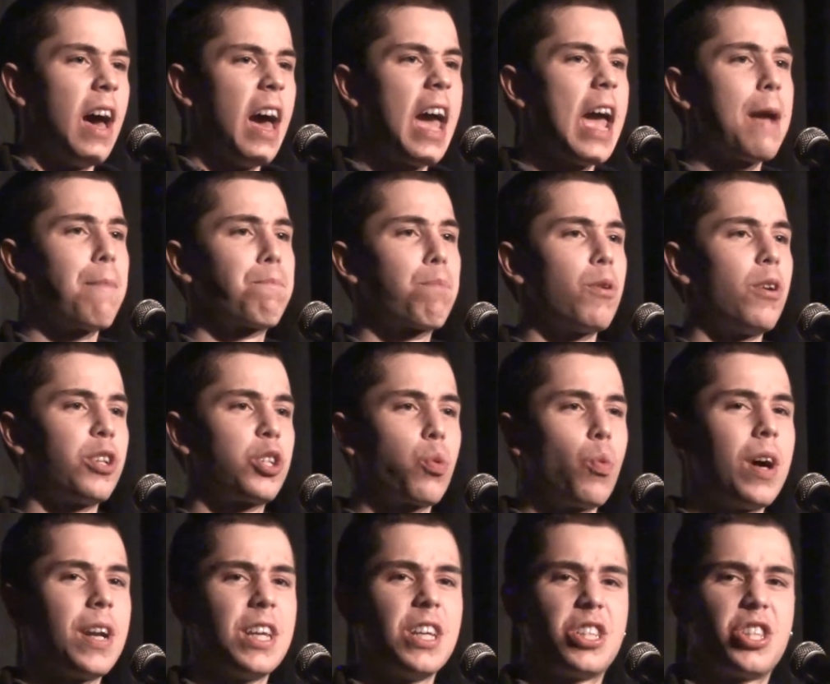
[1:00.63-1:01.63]
April
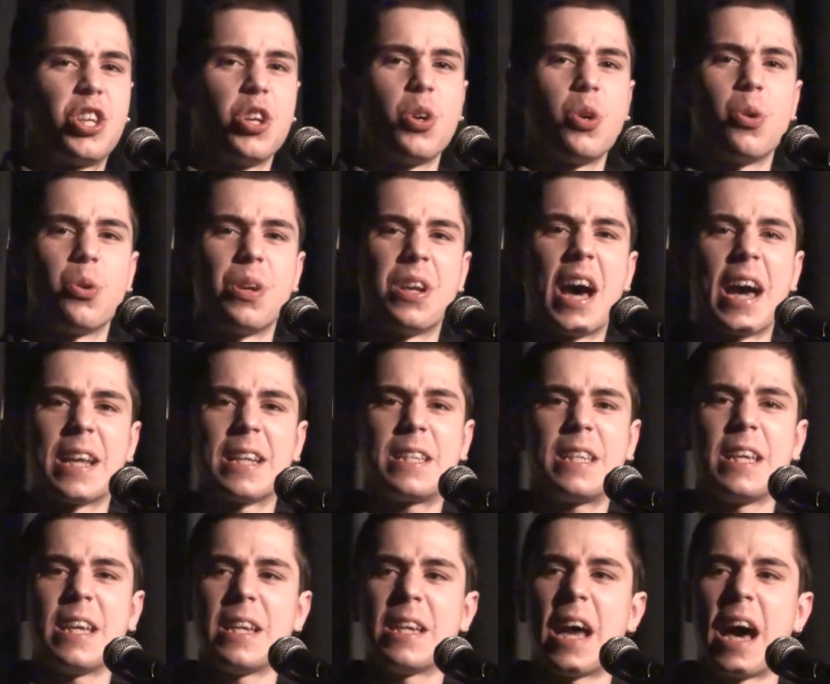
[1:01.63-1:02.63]
22,
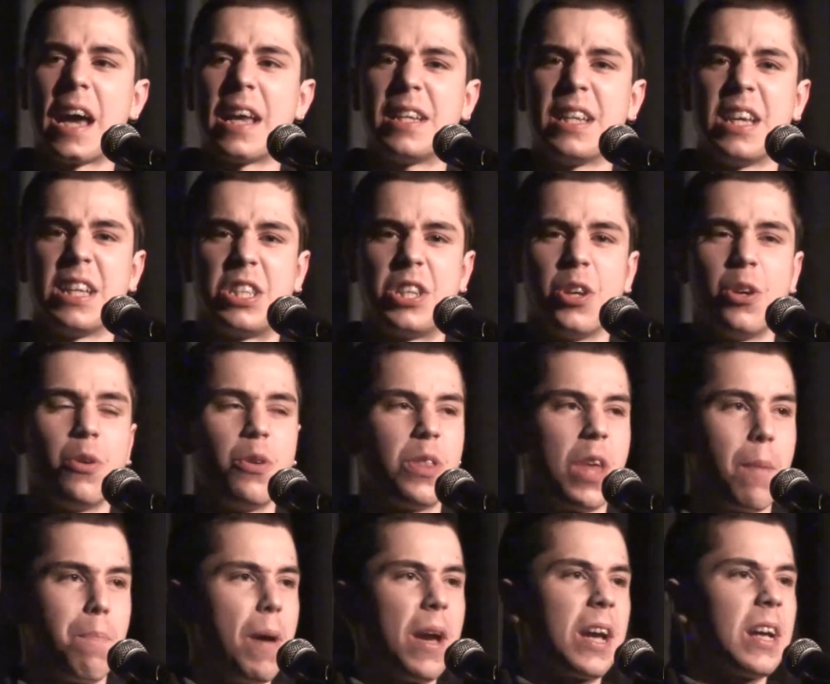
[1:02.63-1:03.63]
1992,
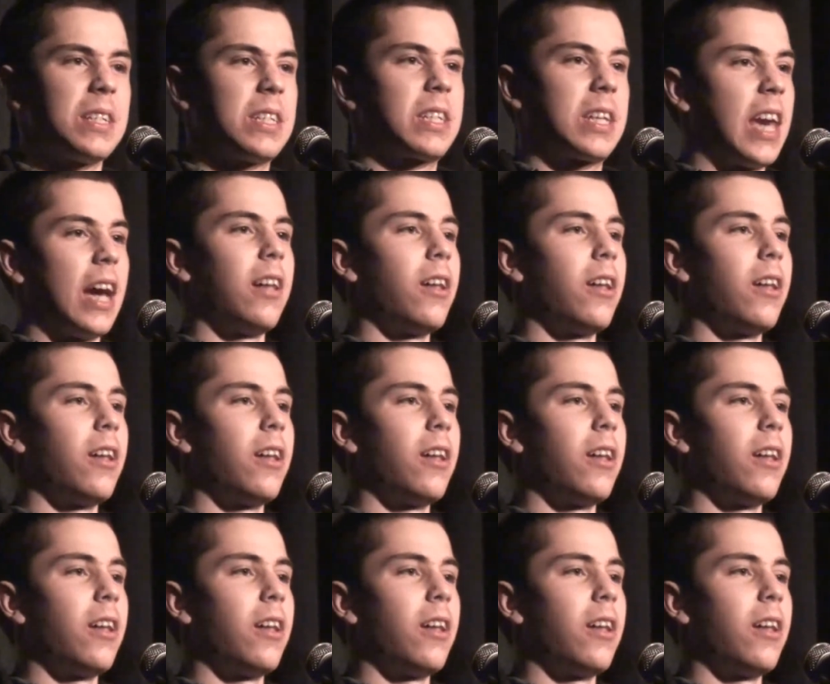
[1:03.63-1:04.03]
the biggest